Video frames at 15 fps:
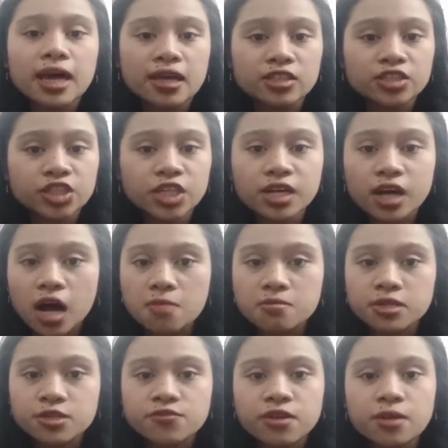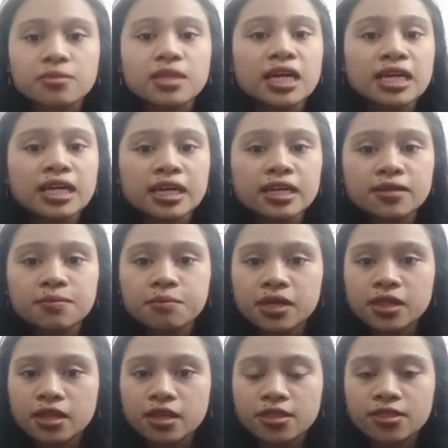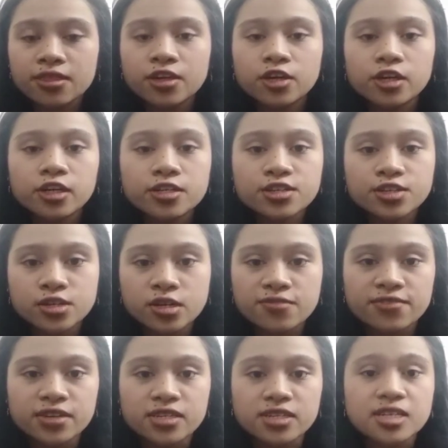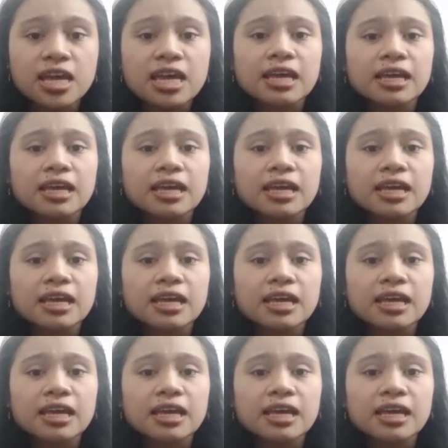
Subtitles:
energy comes from the heat beneath the Earth's surface.